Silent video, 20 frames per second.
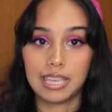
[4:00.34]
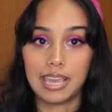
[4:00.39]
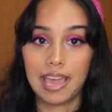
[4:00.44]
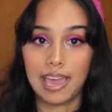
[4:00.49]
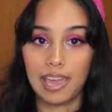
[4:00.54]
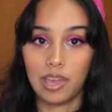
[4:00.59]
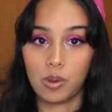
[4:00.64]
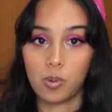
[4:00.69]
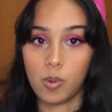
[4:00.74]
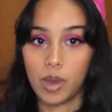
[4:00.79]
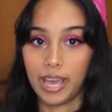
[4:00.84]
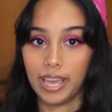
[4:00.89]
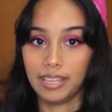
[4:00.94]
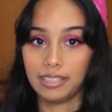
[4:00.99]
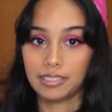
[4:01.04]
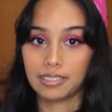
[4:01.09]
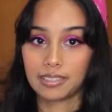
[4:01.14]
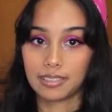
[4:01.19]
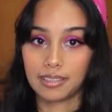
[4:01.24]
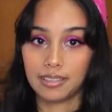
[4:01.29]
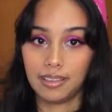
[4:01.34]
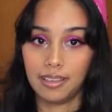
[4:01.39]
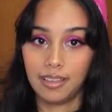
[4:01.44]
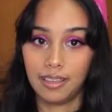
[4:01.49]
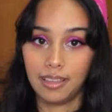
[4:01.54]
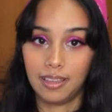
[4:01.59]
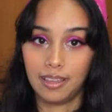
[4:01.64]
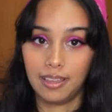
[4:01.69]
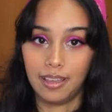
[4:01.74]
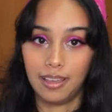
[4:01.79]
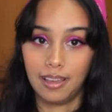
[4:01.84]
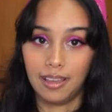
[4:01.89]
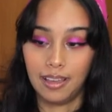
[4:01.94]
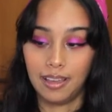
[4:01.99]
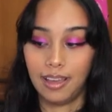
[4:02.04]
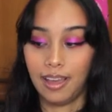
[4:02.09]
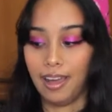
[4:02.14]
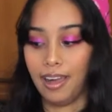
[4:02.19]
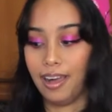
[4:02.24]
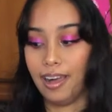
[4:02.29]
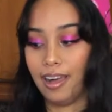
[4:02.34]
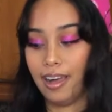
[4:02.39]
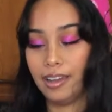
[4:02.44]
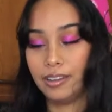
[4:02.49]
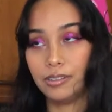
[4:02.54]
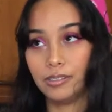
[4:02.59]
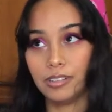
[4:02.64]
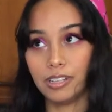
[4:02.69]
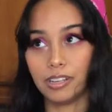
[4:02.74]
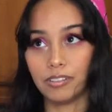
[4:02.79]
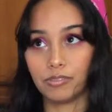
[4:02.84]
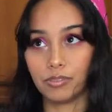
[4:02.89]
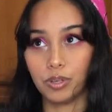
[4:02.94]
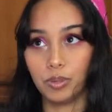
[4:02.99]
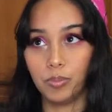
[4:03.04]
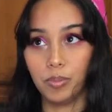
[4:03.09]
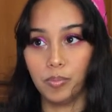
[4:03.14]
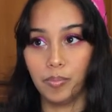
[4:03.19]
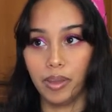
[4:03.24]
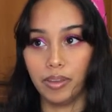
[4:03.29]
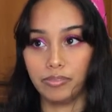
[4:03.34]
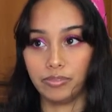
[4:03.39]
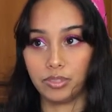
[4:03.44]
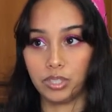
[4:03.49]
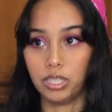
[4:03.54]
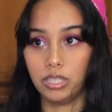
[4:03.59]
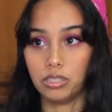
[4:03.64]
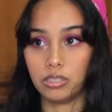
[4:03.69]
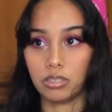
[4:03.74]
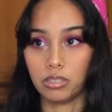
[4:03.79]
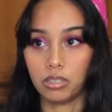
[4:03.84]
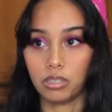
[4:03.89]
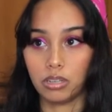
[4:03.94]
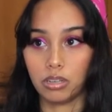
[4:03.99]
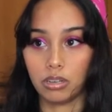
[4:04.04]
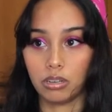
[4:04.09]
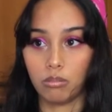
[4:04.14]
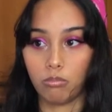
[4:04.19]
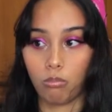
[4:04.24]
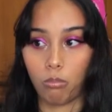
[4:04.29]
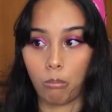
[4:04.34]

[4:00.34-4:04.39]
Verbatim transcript: the egg whites. I don't have room in my freezer.